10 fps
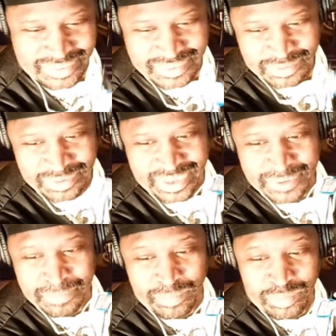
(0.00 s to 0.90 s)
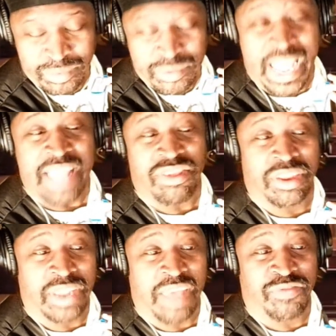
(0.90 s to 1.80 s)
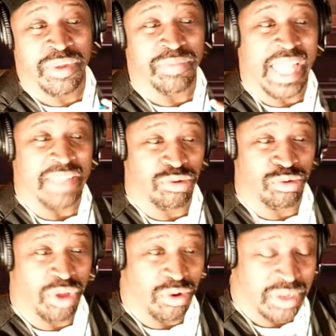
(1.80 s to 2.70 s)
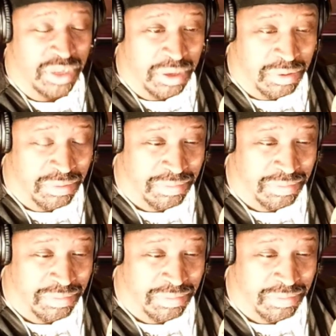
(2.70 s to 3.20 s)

Right. I just left him not too long ago.